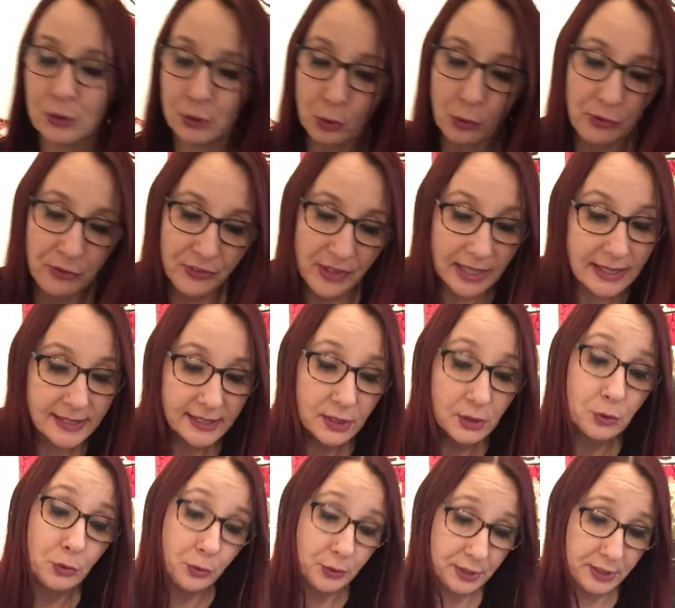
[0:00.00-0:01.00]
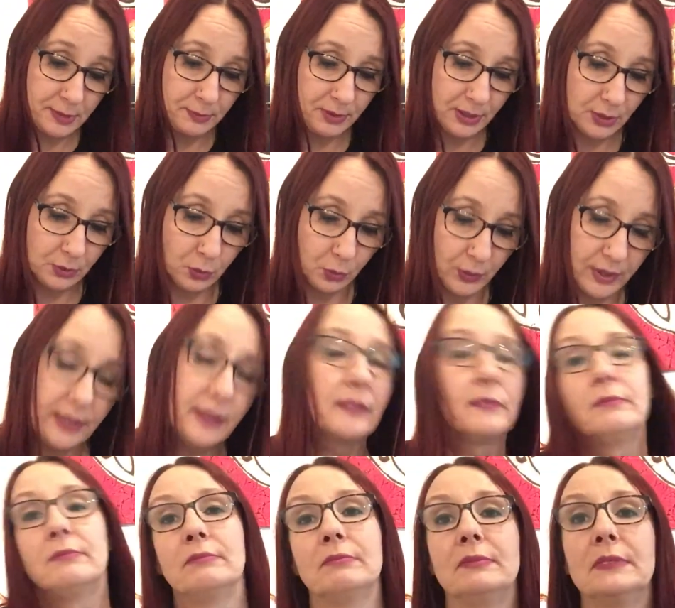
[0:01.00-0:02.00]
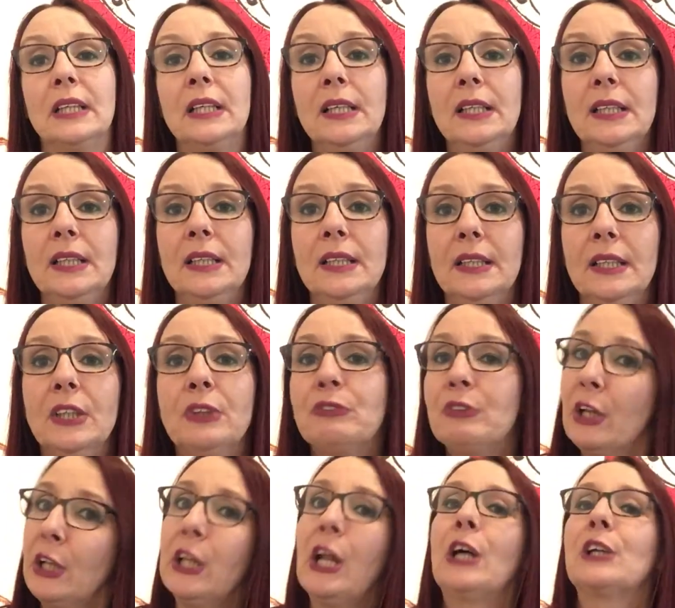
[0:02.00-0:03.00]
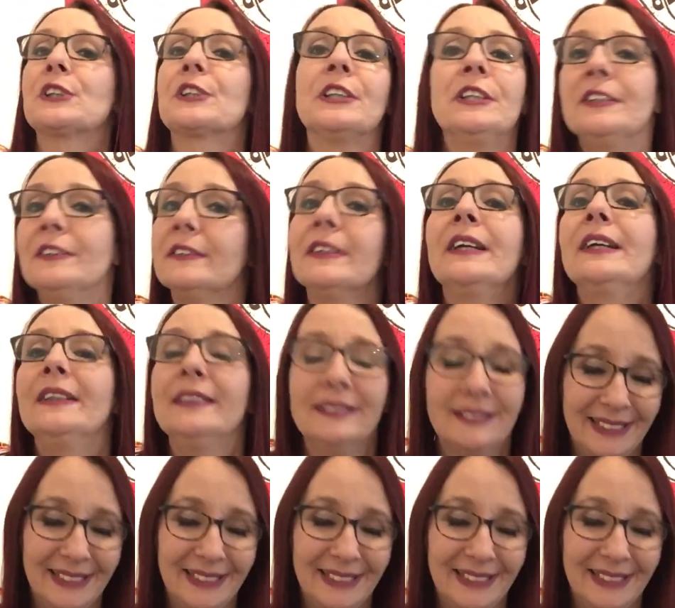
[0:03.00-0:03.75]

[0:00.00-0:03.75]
So this is going to be going reluctantly.